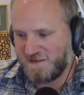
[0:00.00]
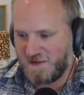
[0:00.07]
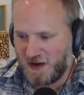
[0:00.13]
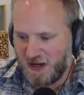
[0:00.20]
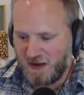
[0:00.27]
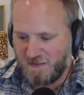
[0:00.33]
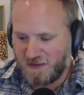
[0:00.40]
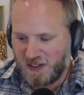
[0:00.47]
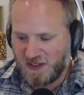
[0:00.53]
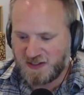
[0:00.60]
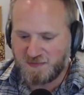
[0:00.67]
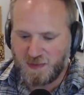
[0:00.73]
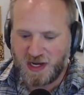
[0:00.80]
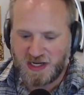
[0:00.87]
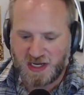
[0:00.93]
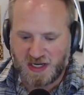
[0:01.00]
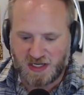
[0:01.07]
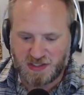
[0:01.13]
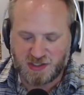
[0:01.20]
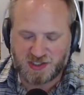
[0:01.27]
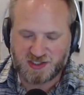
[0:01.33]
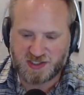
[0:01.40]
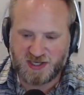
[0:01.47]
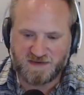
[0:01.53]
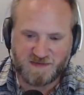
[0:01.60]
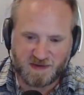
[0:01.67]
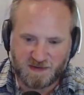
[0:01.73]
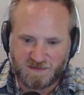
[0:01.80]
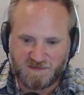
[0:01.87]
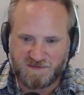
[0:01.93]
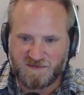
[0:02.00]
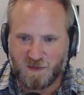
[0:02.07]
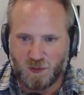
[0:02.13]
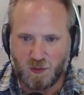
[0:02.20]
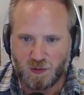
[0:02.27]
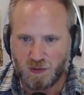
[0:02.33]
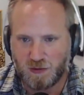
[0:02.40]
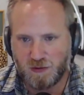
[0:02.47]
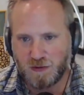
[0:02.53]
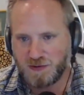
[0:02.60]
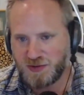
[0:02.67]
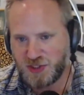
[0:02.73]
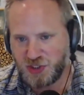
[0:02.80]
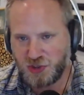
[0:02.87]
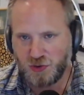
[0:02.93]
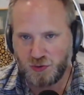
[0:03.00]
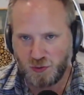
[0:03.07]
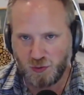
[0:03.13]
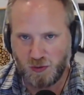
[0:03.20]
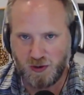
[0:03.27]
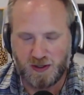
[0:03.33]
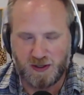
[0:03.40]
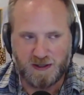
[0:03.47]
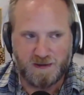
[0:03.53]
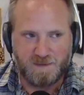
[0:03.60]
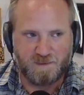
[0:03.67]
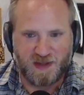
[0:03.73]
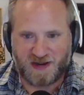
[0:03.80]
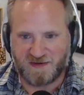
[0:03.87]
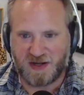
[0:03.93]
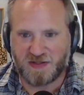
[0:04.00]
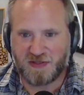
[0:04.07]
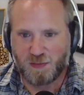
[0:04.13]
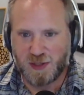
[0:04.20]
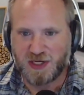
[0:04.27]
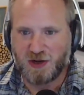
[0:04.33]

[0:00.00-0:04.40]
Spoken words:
of 5 kids my age, 7, 4, 2, I've got 3